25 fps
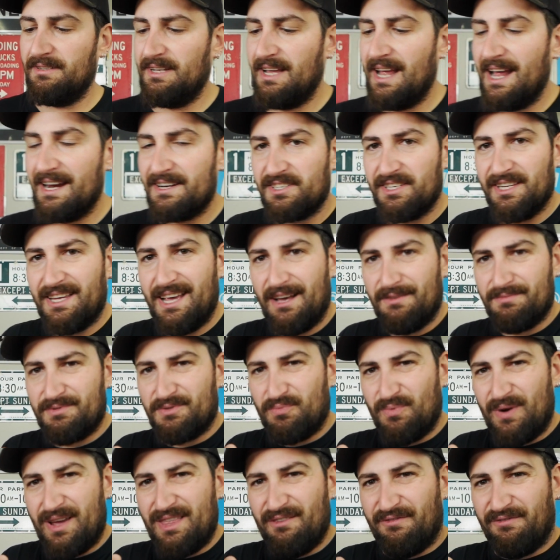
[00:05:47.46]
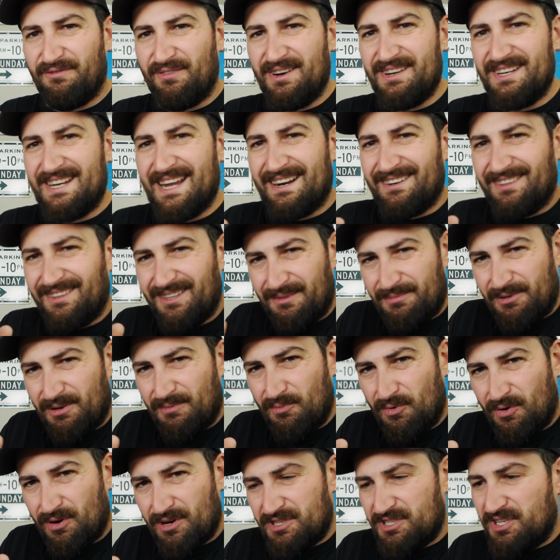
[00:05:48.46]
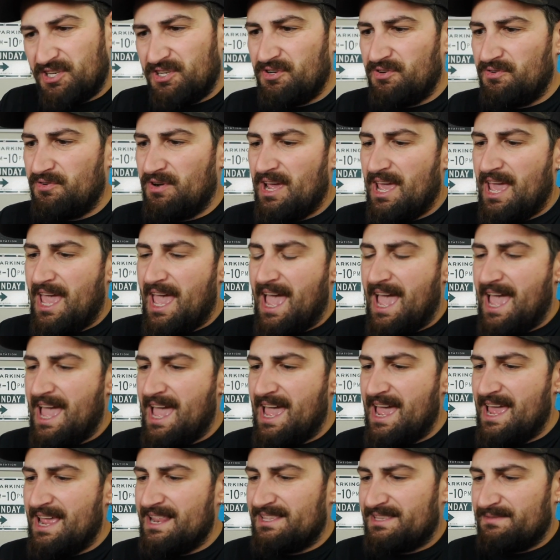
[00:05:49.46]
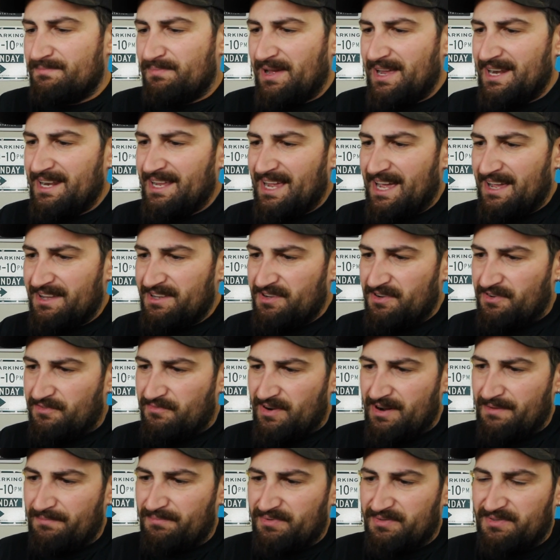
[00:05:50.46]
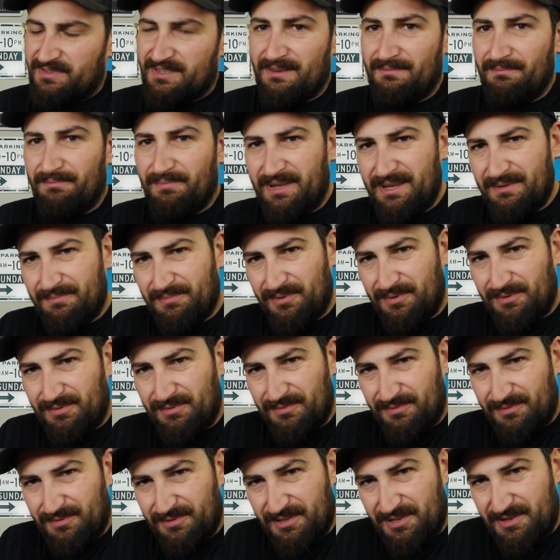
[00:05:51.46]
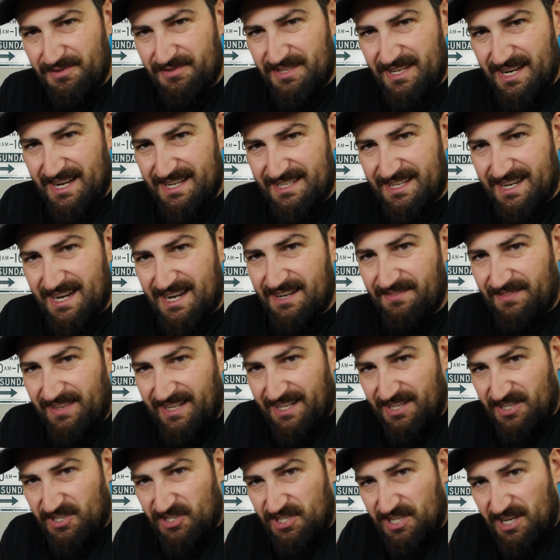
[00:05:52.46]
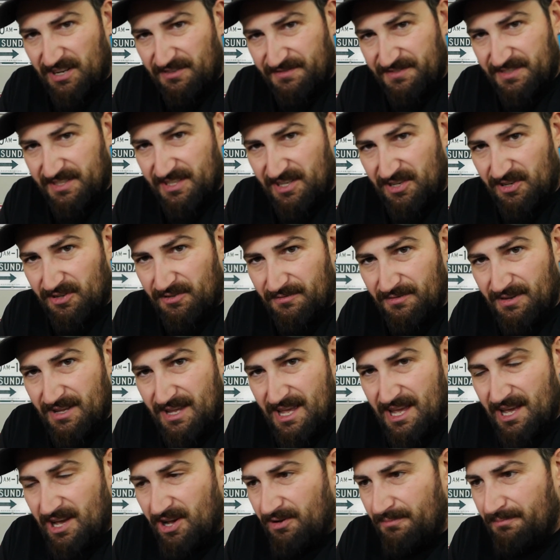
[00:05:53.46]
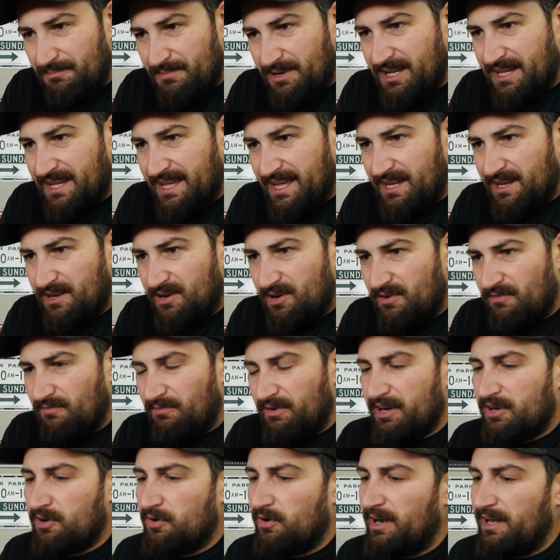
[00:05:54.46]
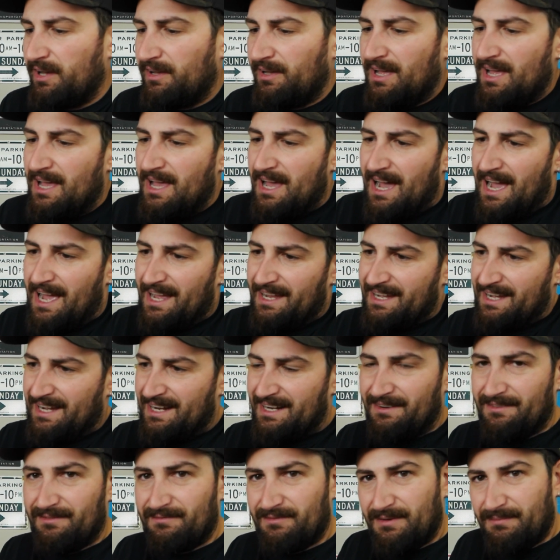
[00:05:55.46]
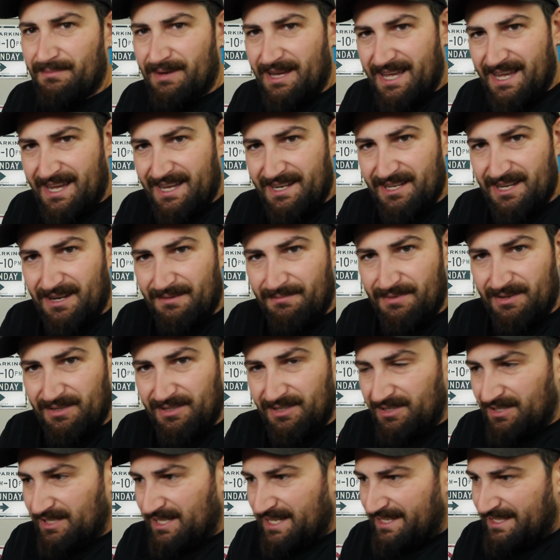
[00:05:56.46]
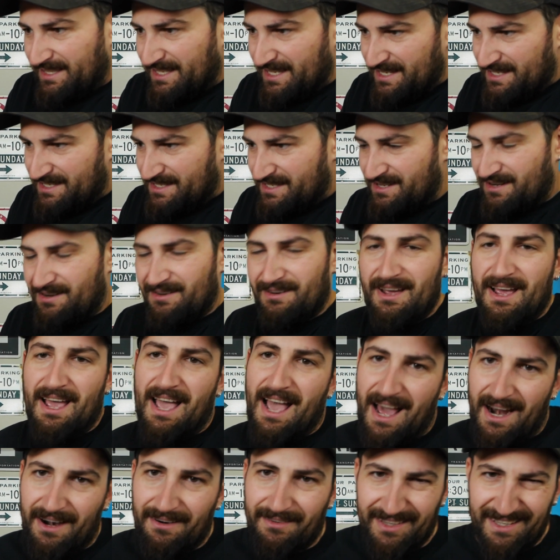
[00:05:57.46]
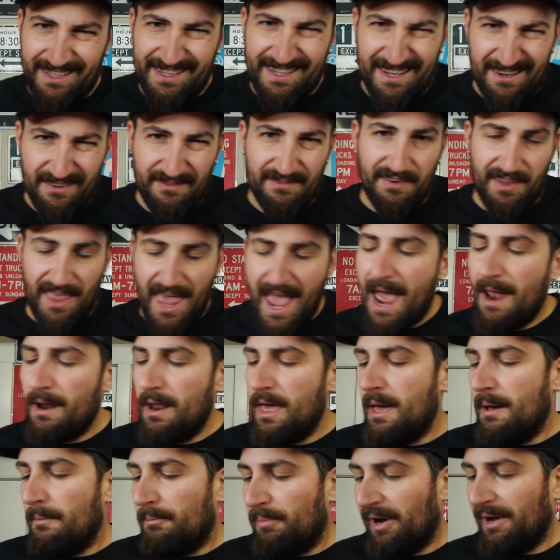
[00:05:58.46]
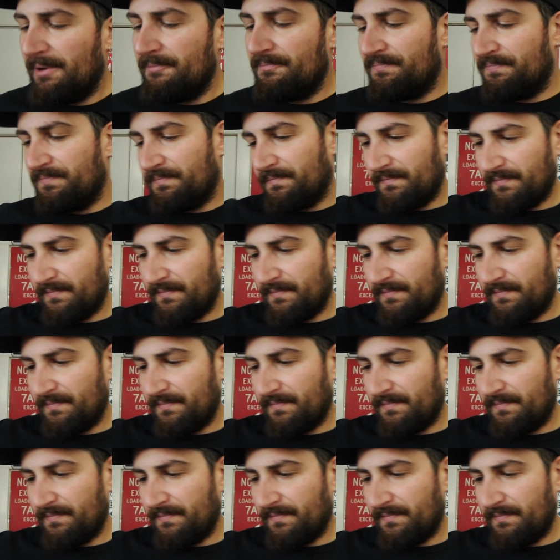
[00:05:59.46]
It actually helps weigh the front down a little bit more too, and depending how you grip, some people will use it as kind of like a shelf to help mitigate recoil. I kind of run my hand up a little like this, so I don't really need it for that, but